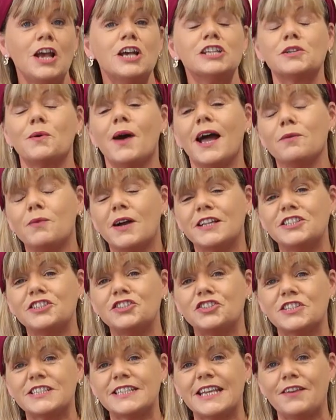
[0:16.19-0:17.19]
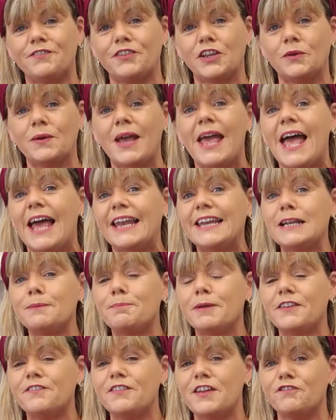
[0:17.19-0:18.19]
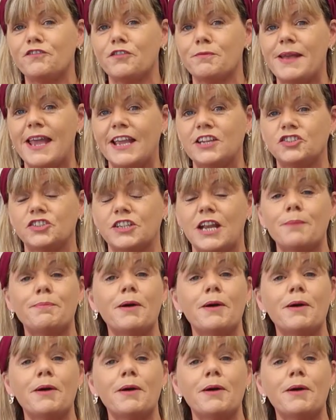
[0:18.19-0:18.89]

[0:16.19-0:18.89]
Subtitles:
So I want to just give you a little bit of information